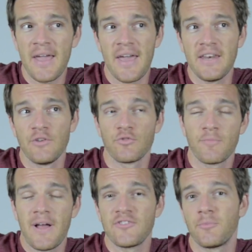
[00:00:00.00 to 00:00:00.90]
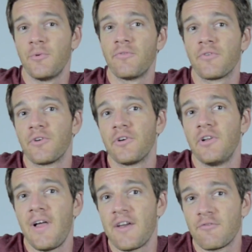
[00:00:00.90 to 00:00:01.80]
and he's responsible for a
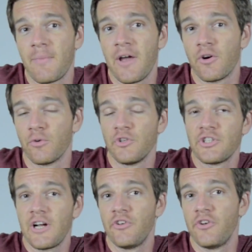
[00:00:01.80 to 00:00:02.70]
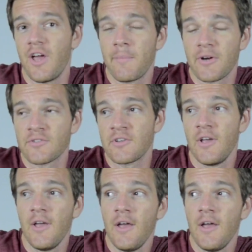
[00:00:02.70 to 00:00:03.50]
lot of my early childhood nightmares.